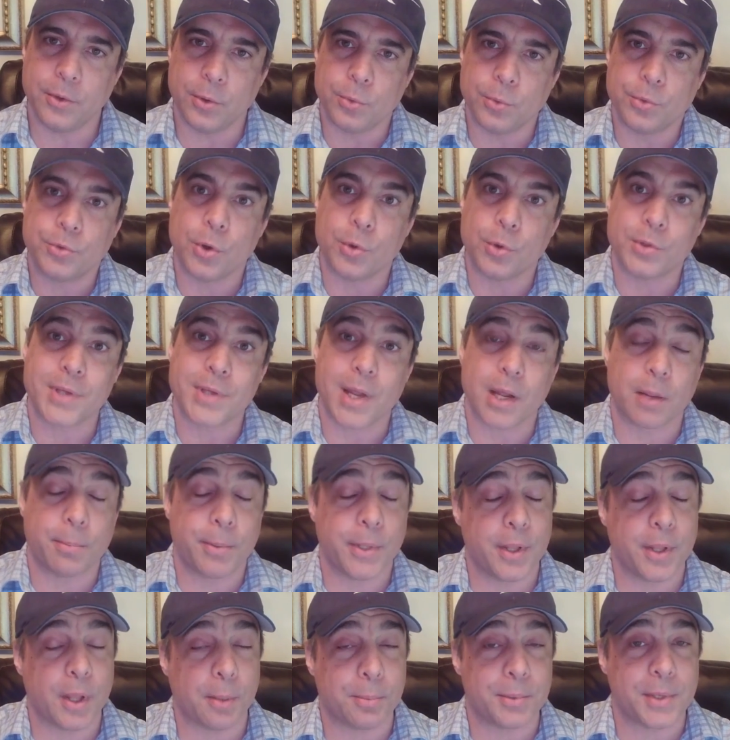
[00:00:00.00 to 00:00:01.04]
So it's not
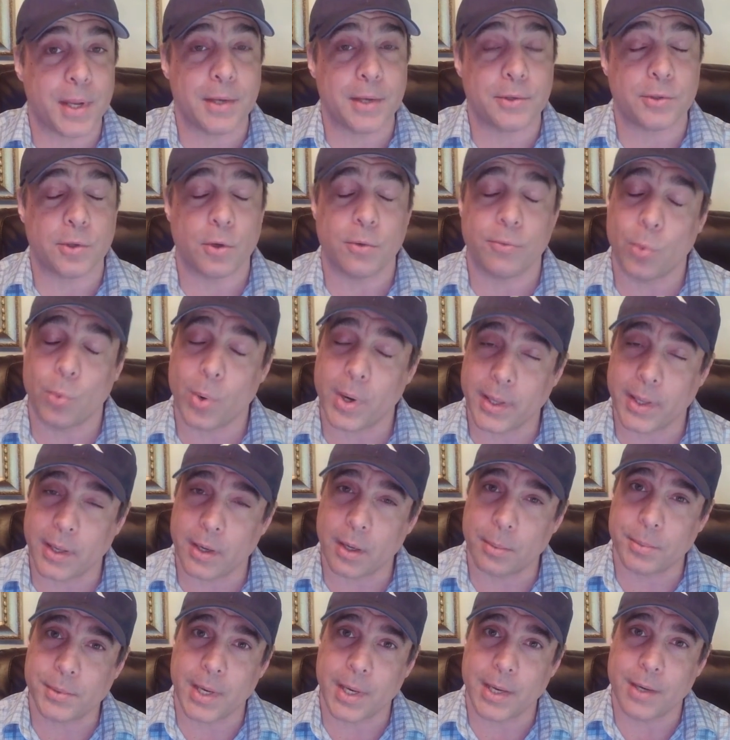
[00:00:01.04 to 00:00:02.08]
completely up to date. So if you want to get
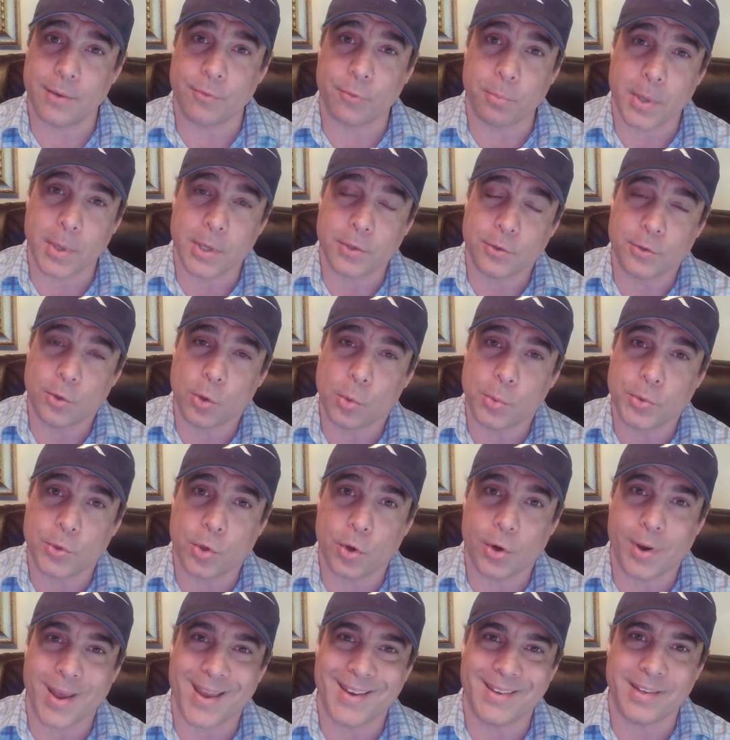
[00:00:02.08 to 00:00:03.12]
up to date information, always go
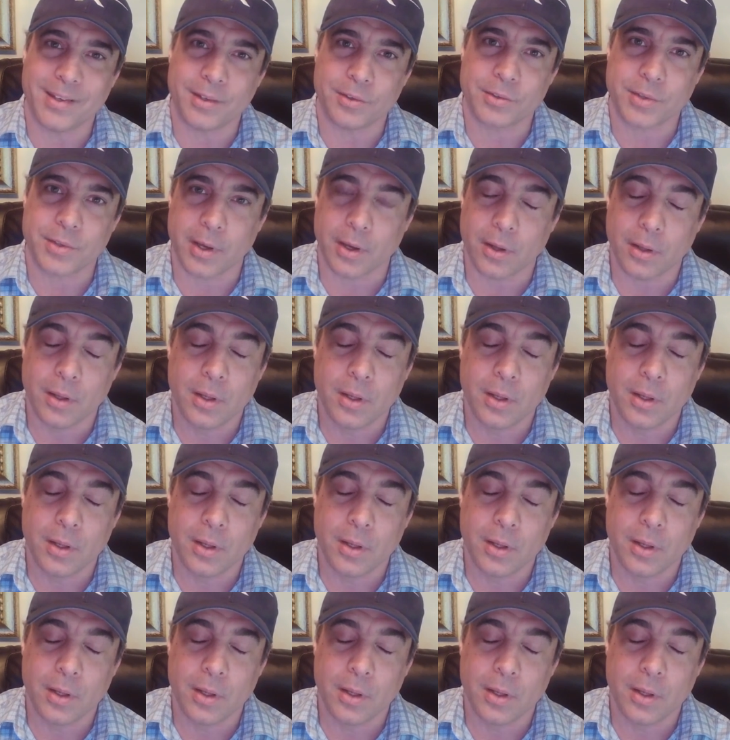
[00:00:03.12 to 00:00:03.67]
to IdeaScale